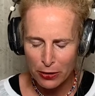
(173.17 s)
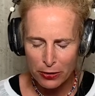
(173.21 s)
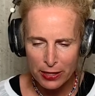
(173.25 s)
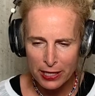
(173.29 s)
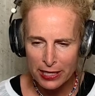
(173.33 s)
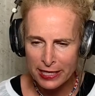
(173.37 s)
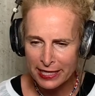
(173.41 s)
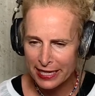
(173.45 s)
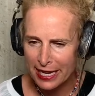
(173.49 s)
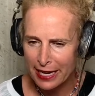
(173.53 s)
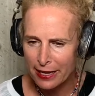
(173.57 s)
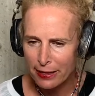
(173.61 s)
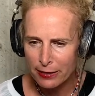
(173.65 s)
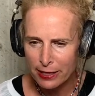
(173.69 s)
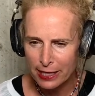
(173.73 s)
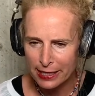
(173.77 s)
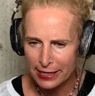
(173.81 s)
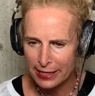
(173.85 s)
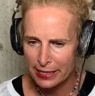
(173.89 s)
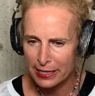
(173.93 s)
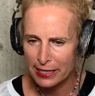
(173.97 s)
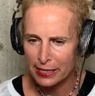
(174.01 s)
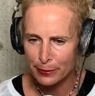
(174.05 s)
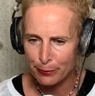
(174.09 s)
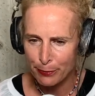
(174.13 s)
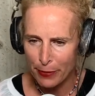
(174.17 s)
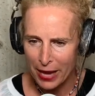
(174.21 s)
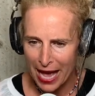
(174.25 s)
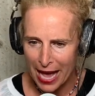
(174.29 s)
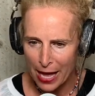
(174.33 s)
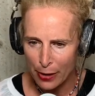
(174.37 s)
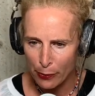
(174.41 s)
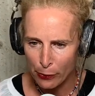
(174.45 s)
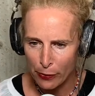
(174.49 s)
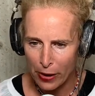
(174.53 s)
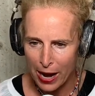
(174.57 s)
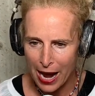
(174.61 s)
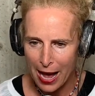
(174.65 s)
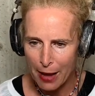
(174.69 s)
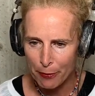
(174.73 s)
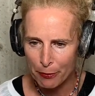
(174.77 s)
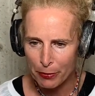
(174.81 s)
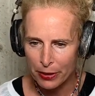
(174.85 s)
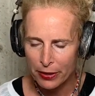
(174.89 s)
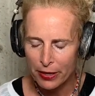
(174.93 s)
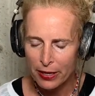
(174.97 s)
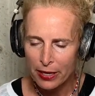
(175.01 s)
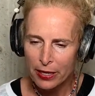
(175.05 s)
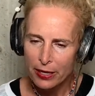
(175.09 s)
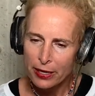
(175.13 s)
scale gets this bad rap.
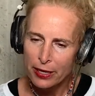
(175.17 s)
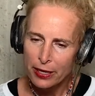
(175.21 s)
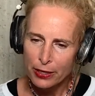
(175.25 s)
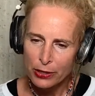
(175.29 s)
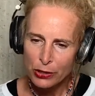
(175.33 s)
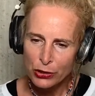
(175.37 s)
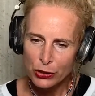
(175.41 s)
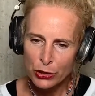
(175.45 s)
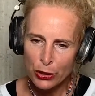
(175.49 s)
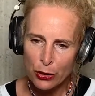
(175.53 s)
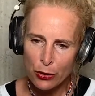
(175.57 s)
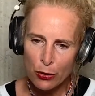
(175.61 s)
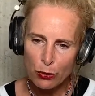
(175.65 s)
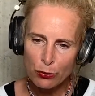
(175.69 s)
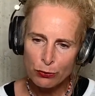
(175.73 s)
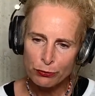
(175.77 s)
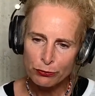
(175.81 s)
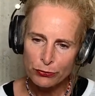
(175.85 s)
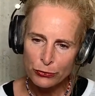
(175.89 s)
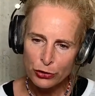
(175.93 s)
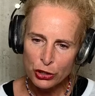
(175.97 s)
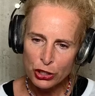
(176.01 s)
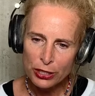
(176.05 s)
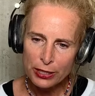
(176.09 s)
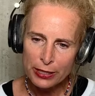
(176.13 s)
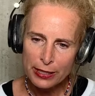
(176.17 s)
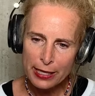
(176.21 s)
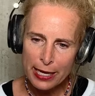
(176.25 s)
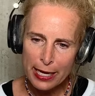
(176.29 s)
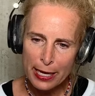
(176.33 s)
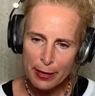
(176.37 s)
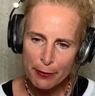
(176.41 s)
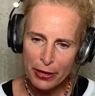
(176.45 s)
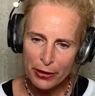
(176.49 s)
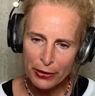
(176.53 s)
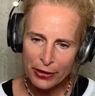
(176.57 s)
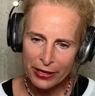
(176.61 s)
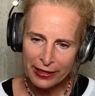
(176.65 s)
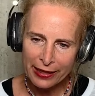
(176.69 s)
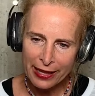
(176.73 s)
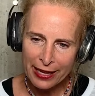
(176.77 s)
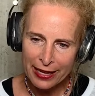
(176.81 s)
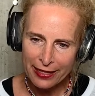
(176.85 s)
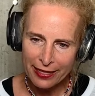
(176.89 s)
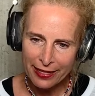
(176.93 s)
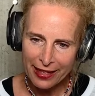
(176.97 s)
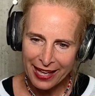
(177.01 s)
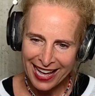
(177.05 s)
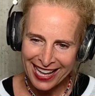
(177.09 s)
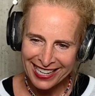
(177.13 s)
So just think about it
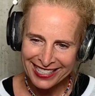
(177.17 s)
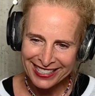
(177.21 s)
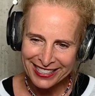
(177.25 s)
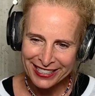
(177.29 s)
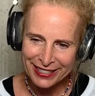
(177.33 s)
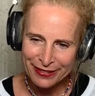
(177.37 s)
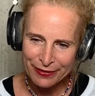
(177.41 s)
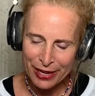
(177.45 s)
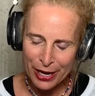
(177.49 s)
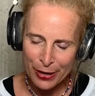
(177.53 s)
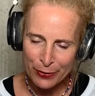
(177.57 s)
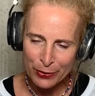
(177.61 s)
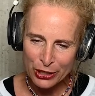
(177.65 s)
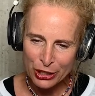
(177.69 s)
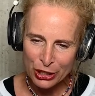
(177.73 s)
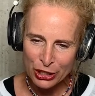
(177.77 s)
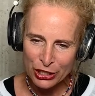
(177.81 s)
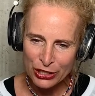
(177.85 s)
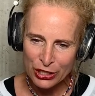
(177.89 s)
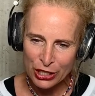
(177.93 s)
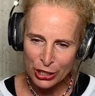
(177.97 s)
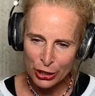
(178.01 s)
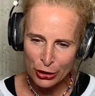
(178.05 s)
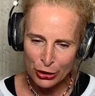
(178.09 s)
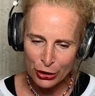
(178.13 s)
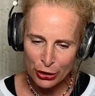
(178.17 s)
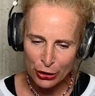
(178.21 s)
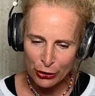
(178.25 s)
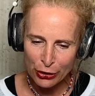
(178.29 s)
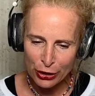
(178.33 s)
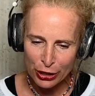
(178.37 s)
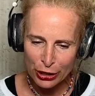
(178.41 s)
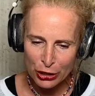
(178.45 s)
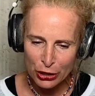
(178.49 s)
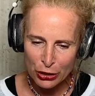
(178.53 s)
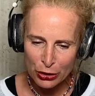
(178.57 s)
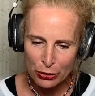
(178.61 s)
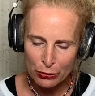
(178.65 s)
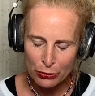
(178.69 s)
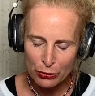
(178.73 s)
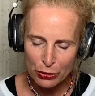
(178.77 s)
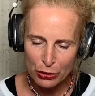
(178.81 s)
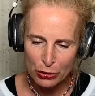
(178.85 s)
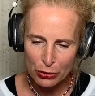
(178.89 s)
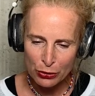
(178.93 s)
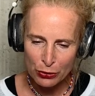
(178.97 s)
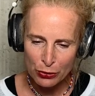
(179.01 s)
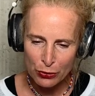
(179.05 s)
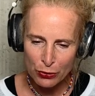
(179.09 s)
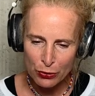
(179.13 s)
like that. I would just encourage you
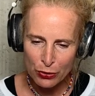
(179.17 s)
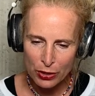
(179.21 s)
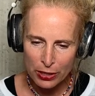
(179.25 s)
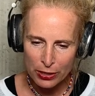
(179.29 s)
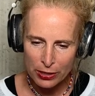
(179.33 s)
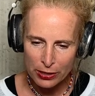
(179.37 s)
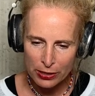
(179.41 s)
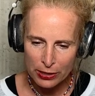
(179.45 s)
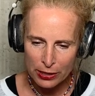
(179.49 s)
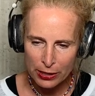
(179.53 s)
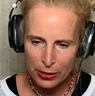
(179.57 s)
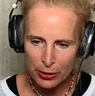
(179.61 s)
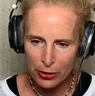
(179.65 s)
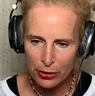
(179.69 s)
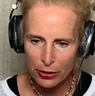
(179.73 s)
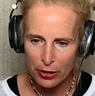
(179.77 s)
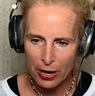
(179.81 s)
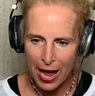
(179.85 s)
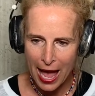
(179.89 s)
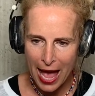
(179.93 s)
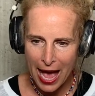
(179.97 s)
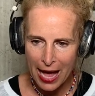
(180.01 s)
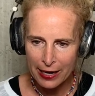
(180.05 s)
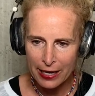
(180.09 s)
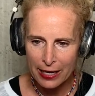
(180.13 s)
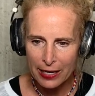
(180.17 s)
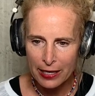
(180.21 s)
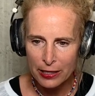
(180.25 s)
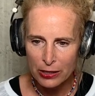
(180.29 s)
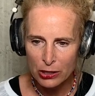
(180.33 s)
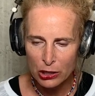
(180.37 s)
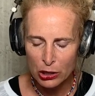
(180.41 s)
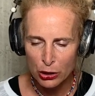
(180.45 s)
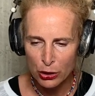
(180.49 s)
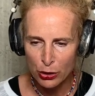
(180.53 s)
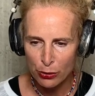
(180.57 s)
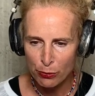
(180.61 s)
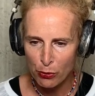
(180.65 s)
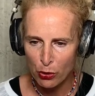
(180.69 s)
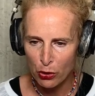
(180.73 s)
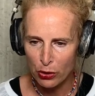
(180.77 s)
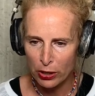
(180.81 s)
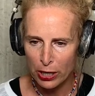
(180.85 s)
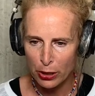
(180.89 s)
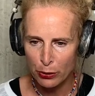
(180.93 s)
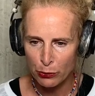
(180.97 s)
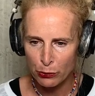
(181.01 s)
to consider adding it to your morning